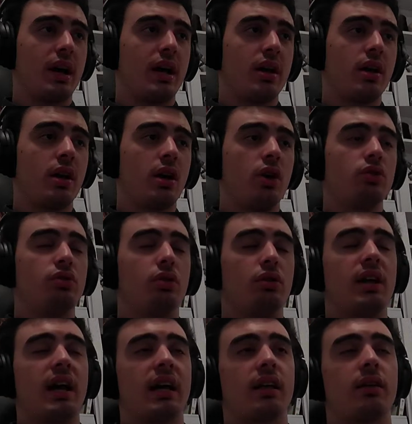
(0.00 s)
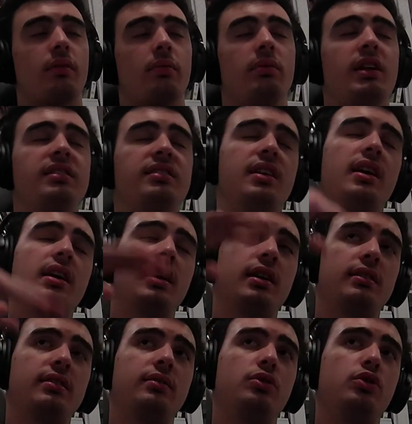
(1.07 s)
right? So like, let's say
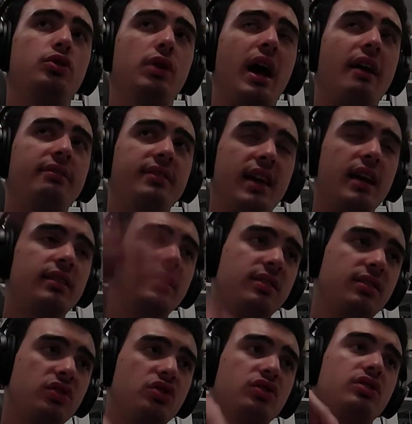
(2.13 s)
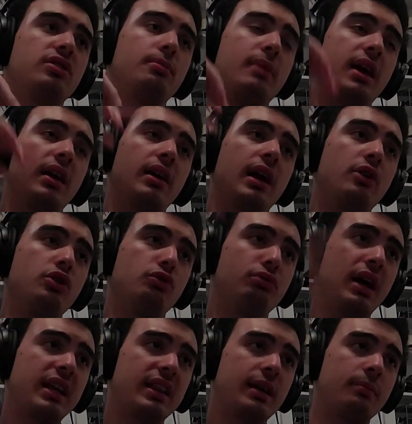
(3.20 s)
you have 10 decisions to make, and you
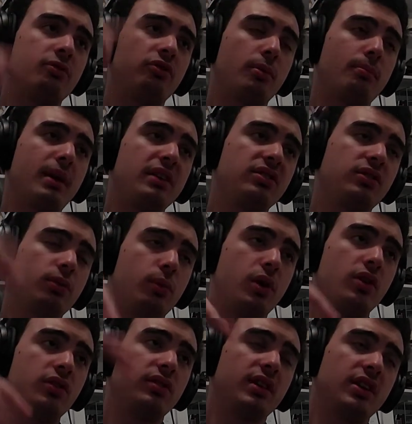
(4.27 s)
rank them from best to worst.